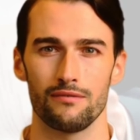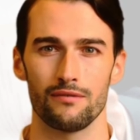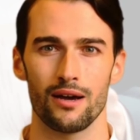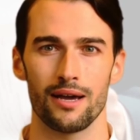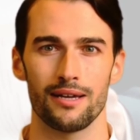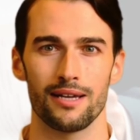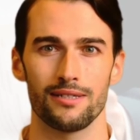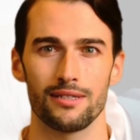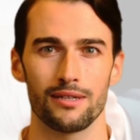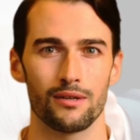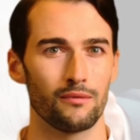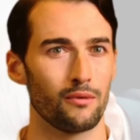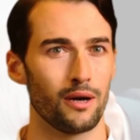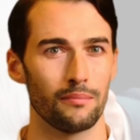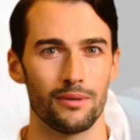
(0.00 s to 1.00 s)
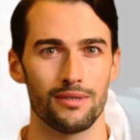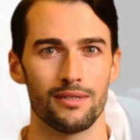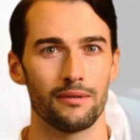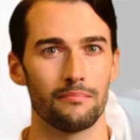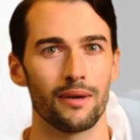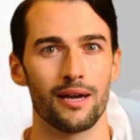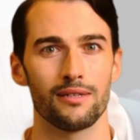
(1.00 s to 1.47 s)
financing of weapons
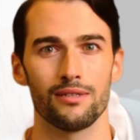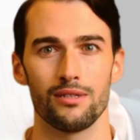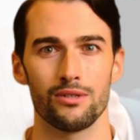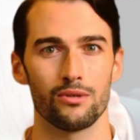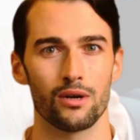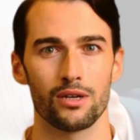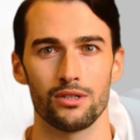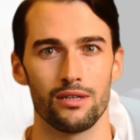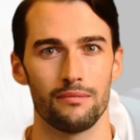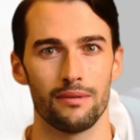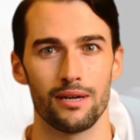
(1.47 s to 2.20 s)
of mass destruction